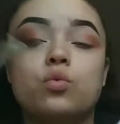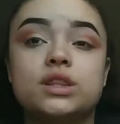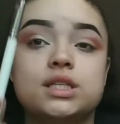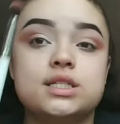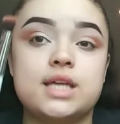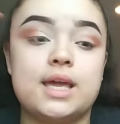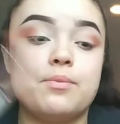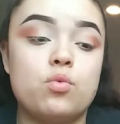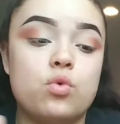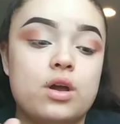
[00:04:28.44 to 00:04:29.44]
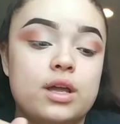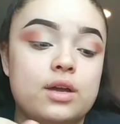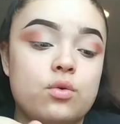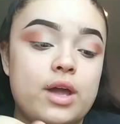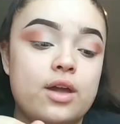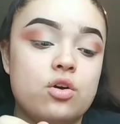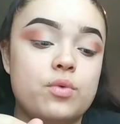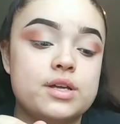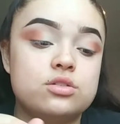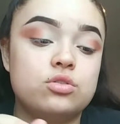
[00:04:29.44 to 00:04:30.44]
with the same
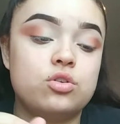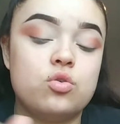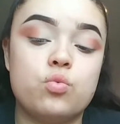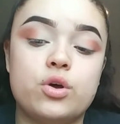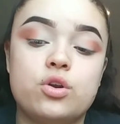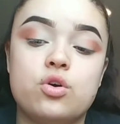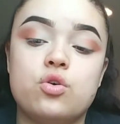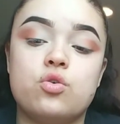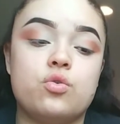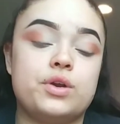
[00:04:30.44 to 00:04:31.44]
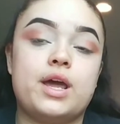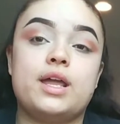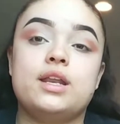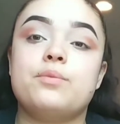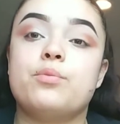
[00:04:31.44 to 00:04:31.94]
AOA Studio 109